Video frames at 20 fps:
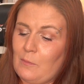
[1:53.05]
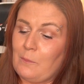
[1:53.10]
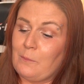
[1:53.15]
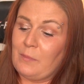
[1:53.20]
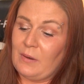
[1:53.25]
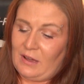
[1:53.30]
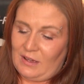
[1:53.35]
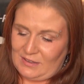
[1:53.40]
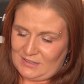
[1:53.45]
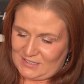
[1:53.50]

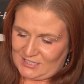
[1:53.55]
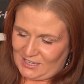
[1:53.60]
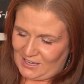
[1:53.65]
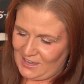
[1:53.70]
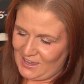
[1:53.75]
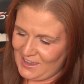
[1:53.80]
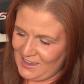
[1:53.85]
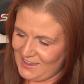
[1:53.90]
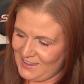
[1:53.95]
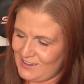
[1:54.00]
But
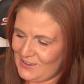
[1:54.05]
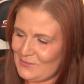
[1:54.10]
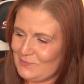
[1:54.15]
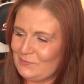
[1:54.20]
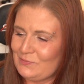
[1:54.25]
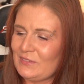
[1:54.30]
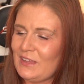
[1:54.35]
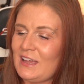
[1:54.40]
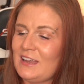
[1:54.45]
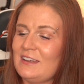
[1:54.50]

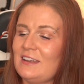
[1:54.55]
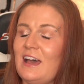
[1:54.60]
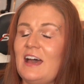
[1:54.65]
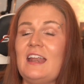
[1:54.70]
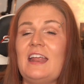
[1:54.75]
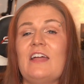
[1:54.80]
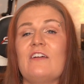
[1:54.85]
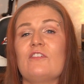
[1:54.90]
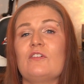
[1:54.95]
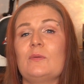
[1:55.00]

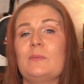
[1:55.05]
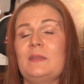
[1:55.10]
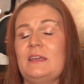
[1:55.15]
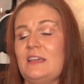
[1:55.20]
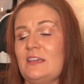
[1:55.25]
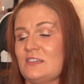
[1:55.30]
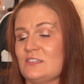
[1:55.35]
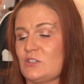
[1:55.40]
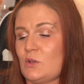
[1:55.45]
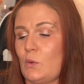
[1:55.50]
not everybody
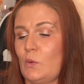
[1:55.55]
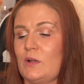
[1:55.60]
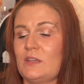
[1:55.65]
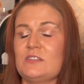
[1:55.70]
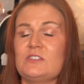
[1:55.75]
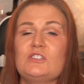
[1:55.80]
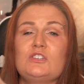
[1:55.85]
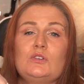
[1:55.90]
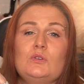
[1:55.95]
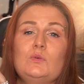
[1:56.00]
is
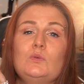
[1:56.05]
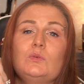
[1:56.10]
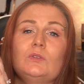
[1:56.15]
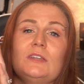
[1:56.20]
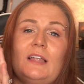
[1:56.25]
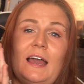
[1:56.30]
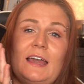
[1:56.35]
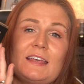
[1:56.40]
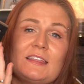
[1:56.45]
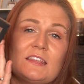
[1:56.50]
going to
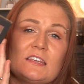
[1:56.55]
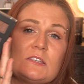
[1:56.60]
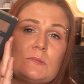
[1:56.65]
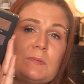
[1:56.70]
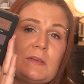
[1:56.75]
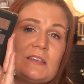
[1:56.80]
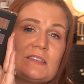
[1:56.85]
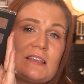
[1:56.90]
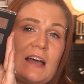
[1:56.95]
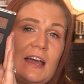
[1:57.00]
like this
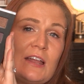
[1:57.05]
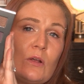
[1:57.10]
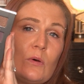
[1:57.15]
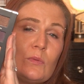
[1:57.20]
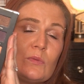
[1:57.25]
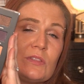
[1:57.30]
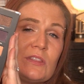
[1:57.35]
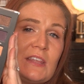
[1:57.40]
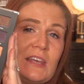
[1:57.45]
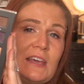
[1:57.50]
because I
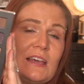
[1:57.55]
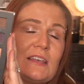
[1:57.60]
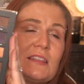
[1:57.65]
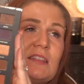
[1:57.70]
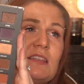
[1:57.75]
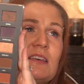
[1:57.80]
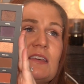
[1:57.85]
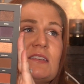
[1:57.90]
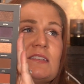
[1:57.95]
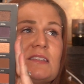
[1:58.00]
don't think
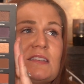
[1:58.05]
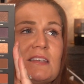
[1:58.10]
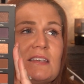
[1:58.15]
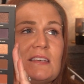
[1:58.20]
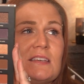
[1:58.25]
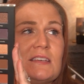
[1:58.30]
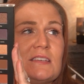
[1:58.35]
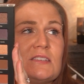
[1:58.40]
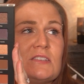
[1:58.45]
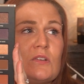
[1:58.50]
this
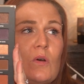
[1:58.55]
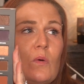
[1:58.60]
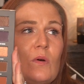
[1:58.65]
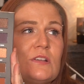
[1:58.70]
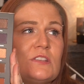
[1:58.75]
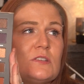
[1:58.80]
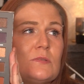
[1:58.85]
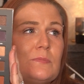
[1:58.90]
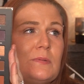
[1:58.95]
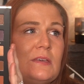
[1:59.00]
is
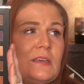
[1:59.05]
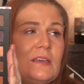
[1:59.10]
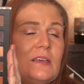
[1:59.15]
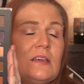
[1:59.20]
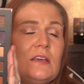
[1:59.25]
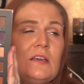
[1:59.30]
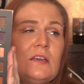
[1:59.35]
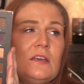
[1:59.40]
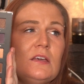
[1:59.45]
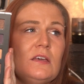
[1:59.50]
going to be
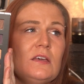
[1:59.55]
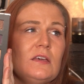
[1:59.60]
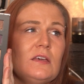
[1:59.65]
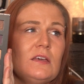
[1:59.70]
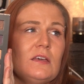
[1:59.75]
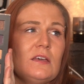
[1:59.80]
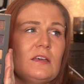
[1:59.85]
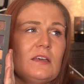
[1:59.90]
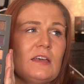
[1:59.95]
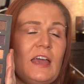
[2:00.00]

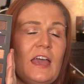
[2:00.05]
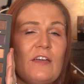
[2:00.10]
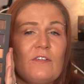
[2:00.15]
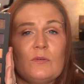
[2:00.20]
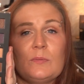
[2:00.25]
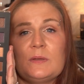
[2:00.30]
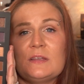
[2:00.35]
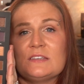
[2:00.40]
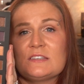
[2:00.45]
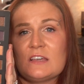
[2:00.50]

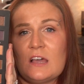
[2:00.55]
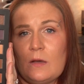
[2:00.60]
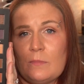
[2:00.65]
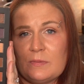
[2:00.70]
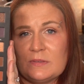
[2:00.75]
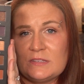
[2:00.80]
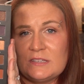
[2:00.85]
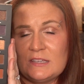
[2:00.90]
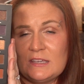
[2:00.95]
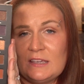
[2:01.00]
everybody's cup
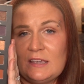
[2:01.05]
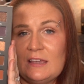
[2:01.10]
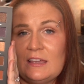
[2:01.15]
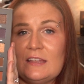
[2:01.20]
of tea.